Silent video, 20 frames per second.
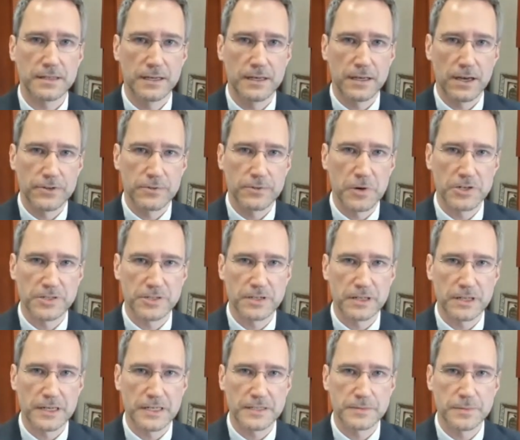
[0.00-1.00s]
and other
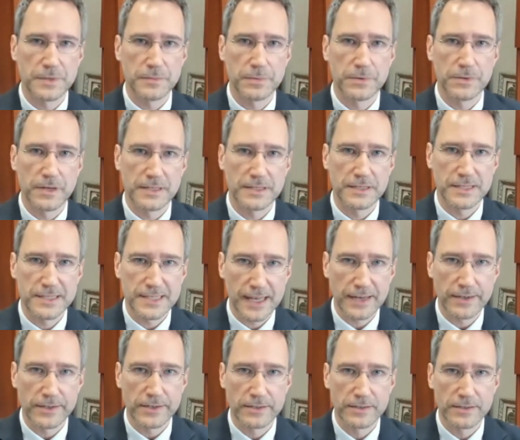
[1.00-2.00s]
marginalized people at the
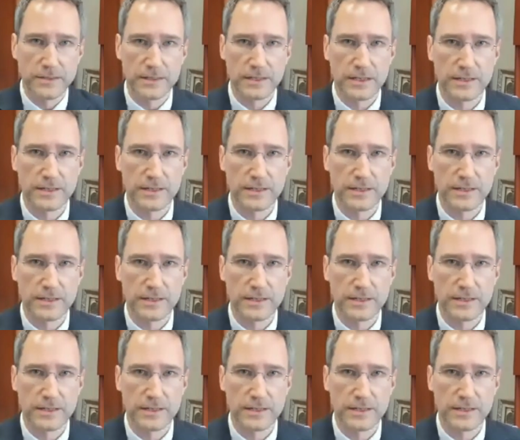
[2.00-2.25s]
center